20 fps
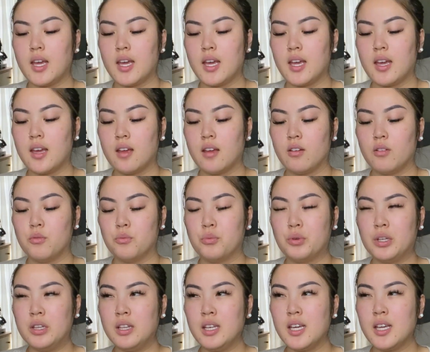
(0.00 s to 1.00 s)
it
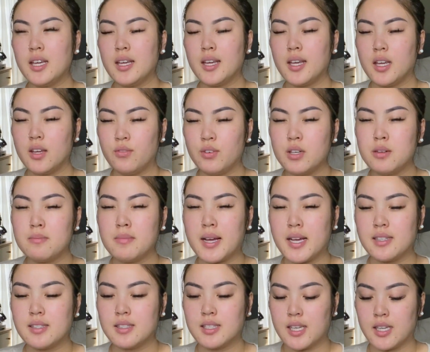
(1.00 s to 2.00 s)
really evened
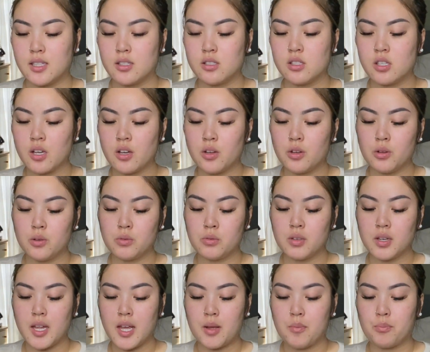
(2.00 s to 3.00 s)
my skin
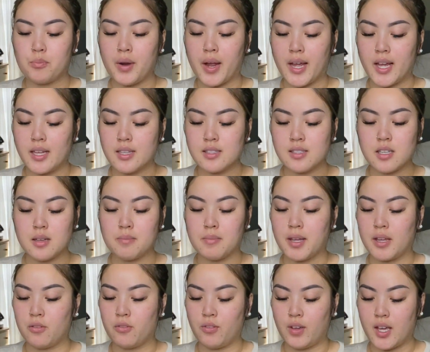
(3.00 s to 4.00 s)
tone. It brightens up
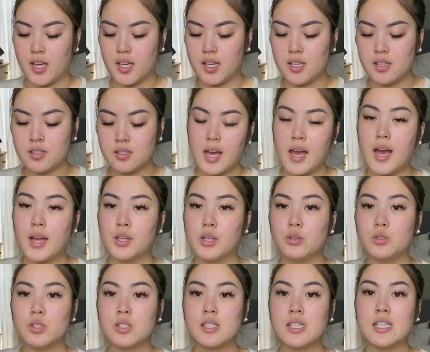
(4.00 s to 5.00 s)
my face, and you
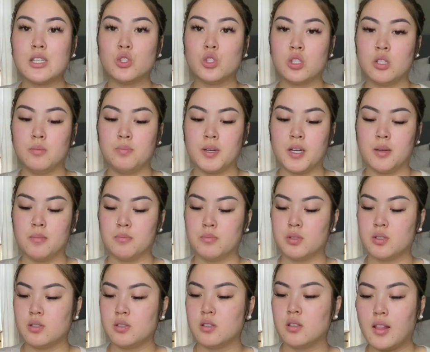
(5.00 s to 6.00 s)
just need 2
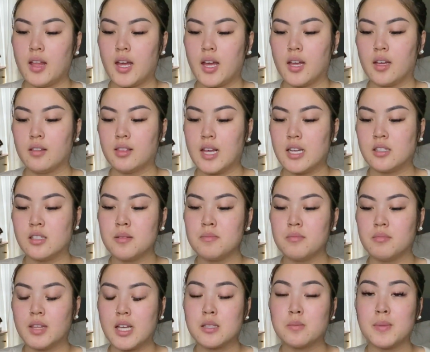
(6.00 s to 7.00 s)
pumps. Like,
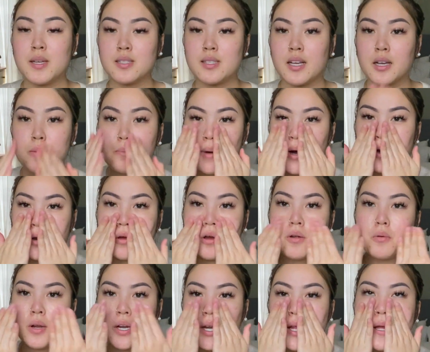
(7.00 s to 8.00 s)
that's my second bottle
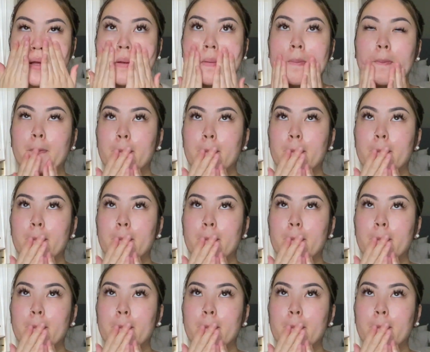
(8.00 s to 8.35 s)
already.